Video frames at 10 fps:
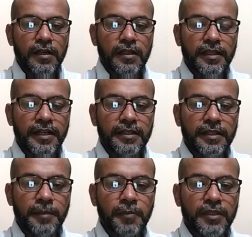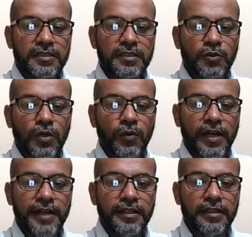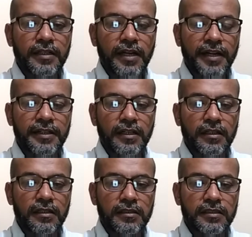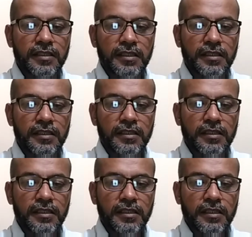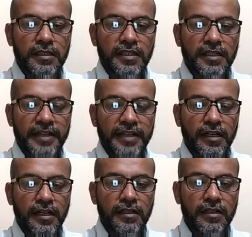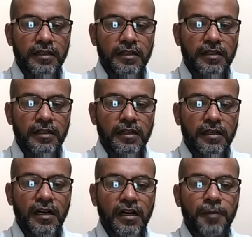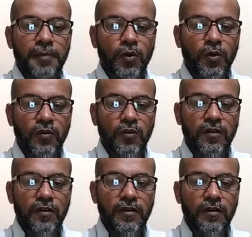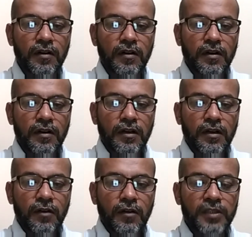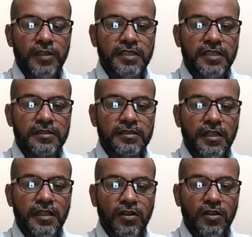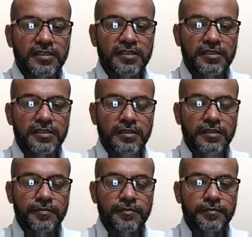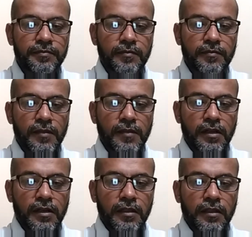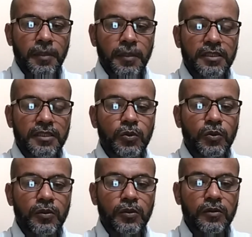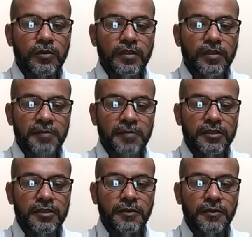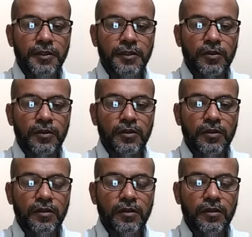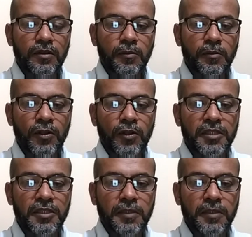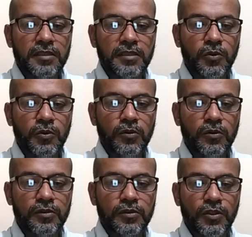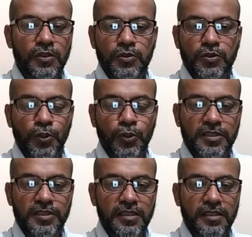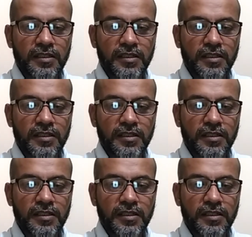that the persons who have handled the data are kept note of. For instance, in an organization, the person who captures the video may not be the person who stores it,